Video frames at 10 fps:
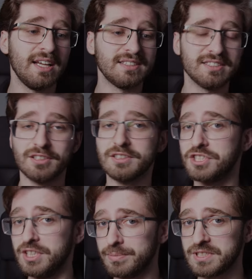It's not the
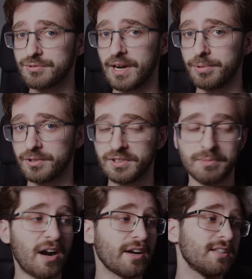cheapest tripod on the
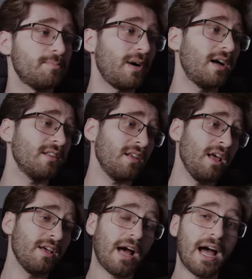market, but
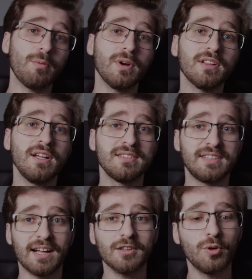I will
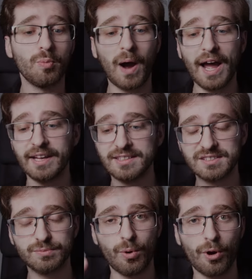tell you why
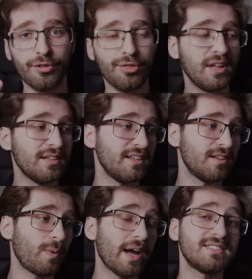it's worth it
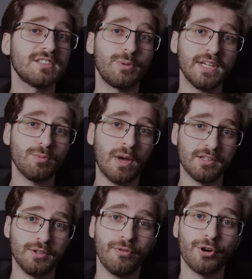and why it's great
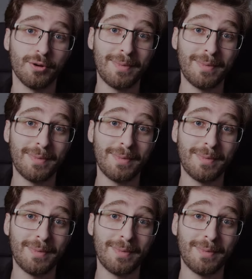value for your